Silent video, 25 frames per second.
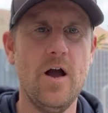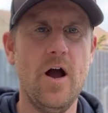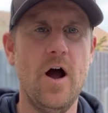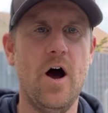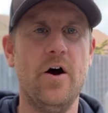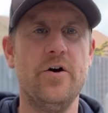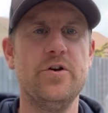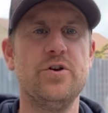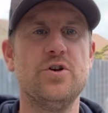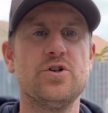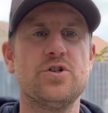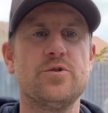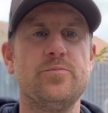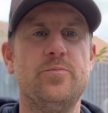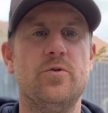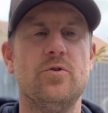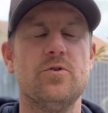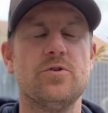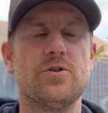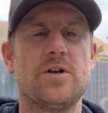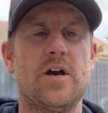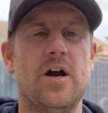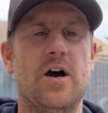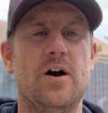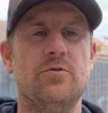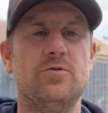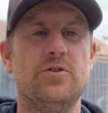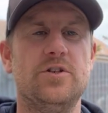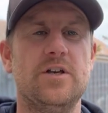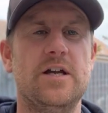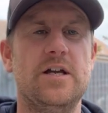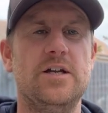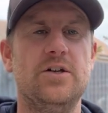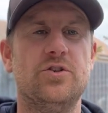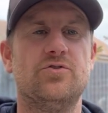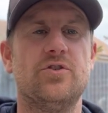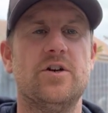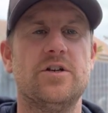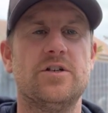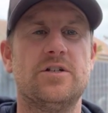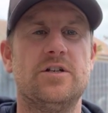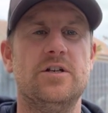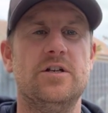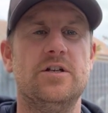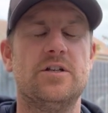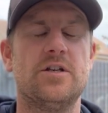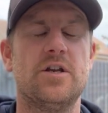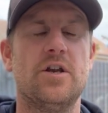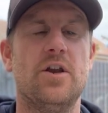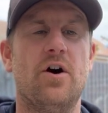Are you a sports coach
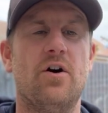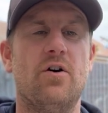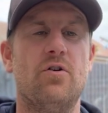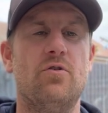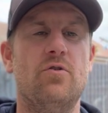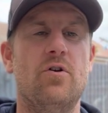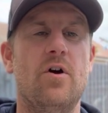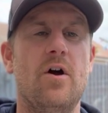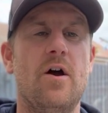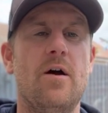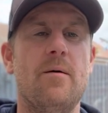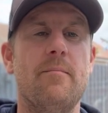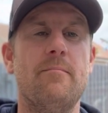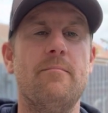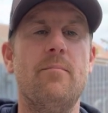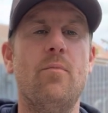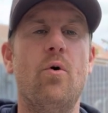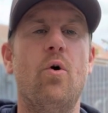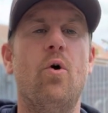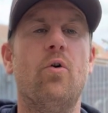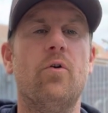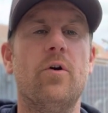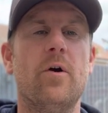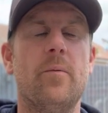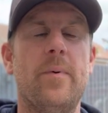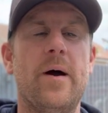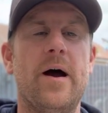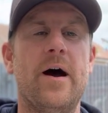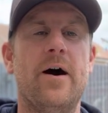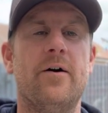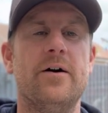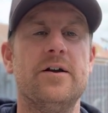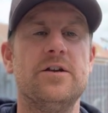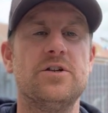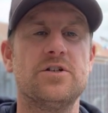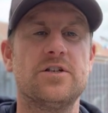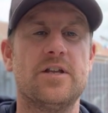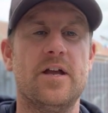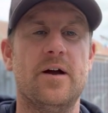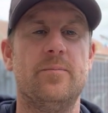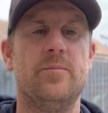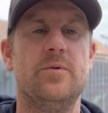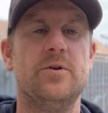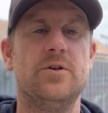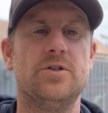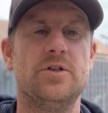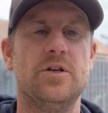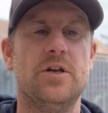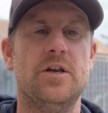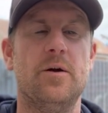interested to know more about
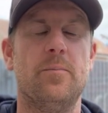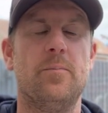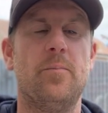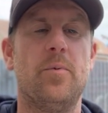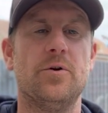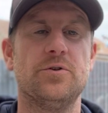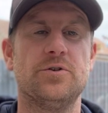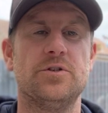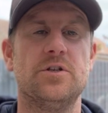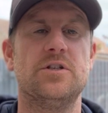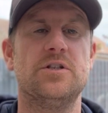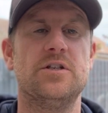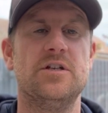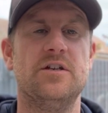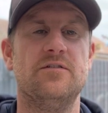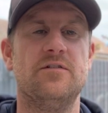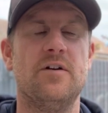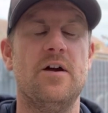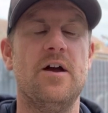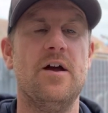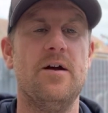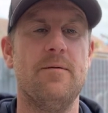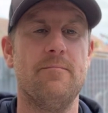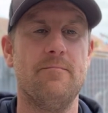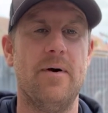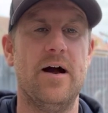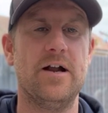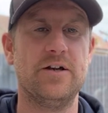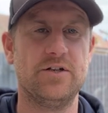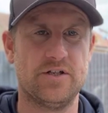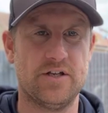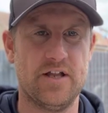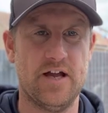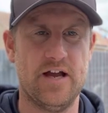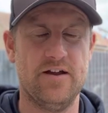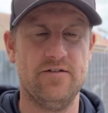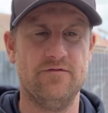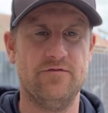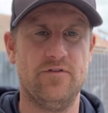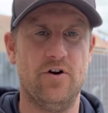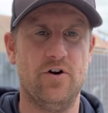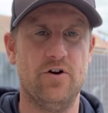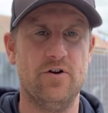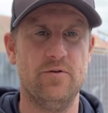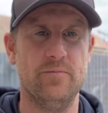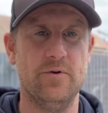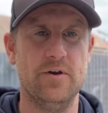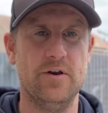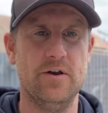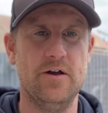establishing a positive match day
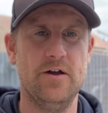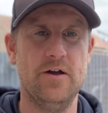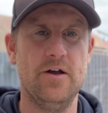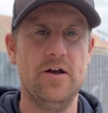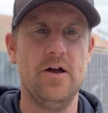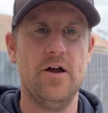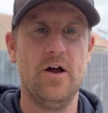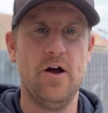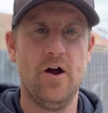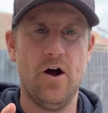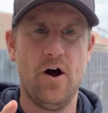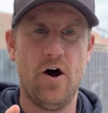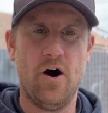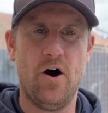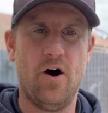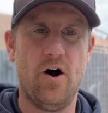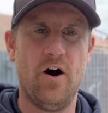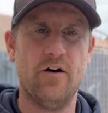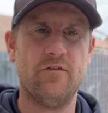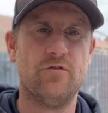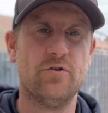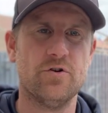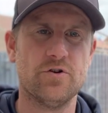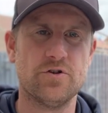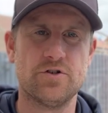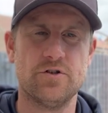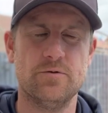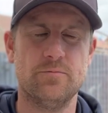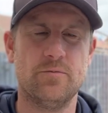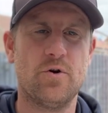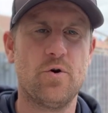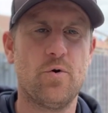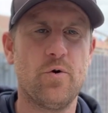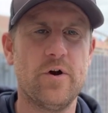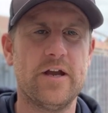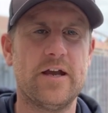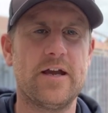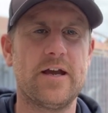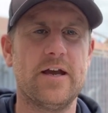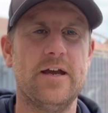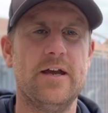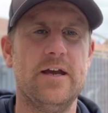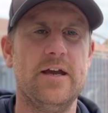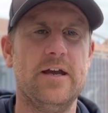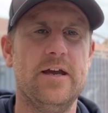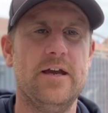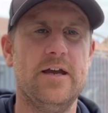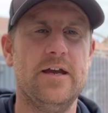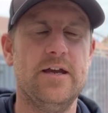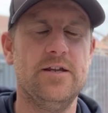environment? I've got some quick
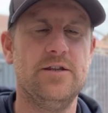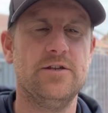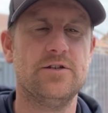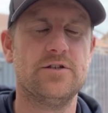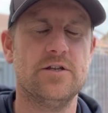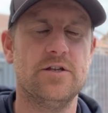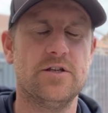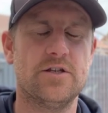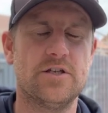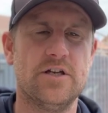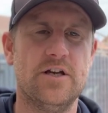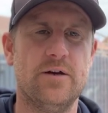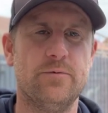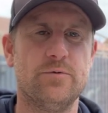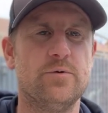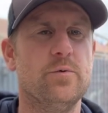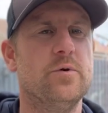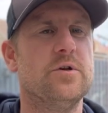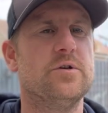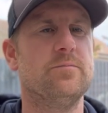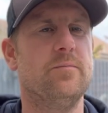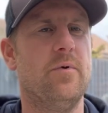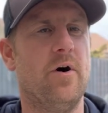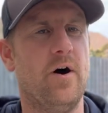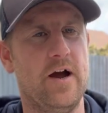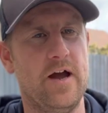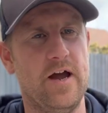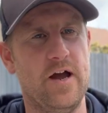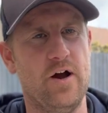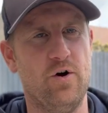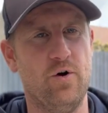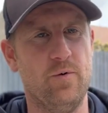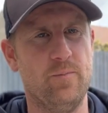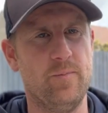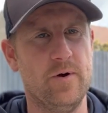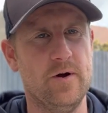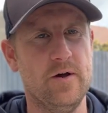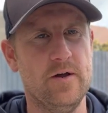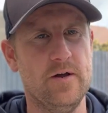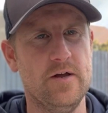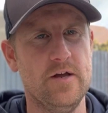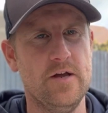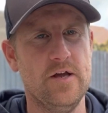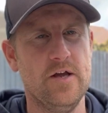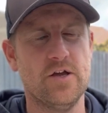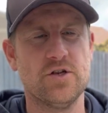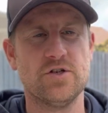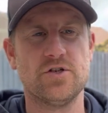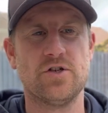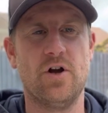hints and tips which might help.
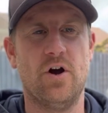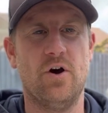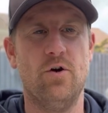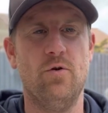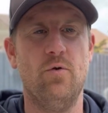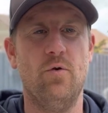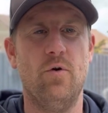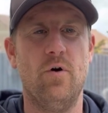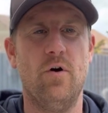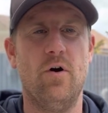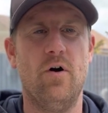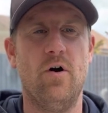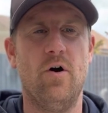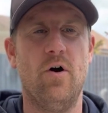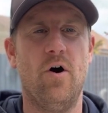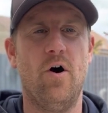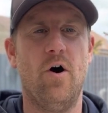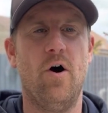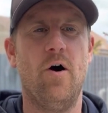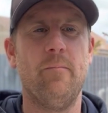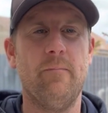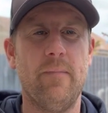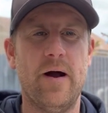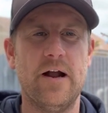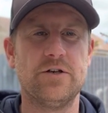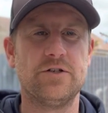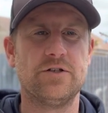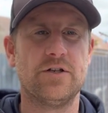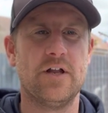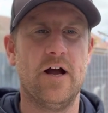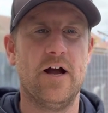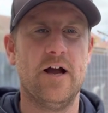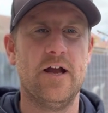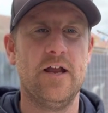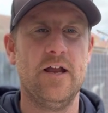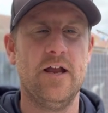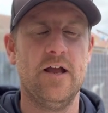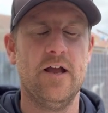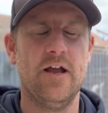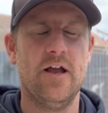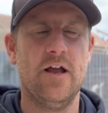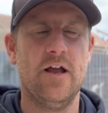So on match day,